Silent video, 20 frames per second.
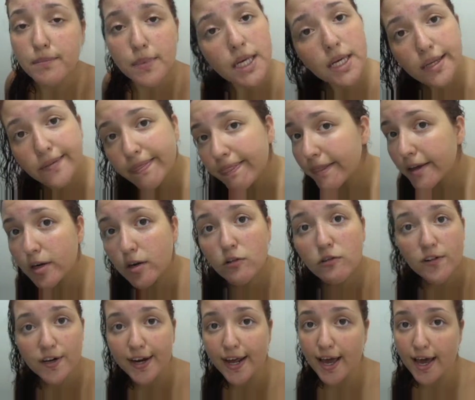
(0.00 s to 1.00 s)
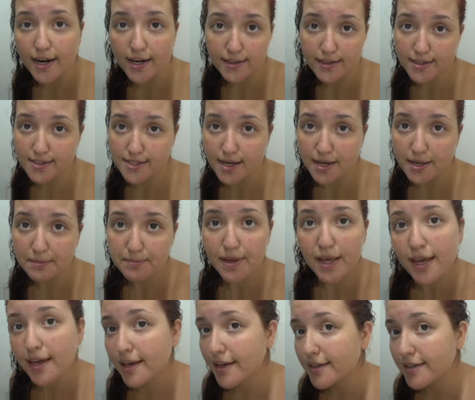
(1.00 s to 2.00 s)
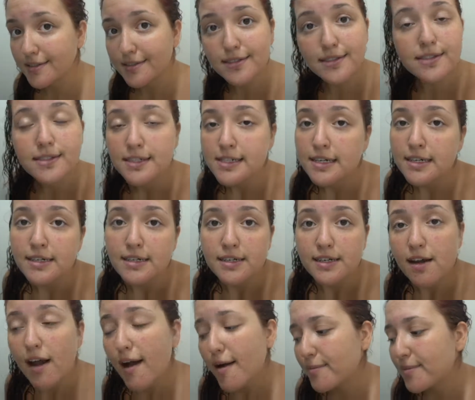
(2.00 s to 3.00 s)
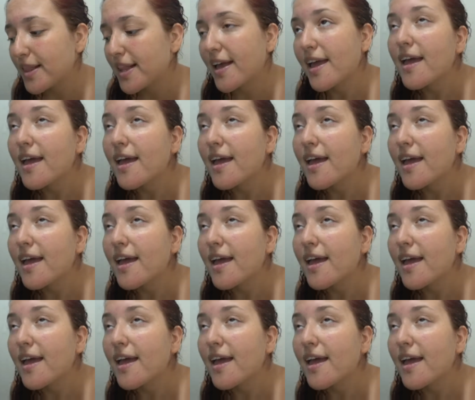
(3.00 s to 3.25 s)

me and the girlfriend I had at the time. And, you know, I'd be like,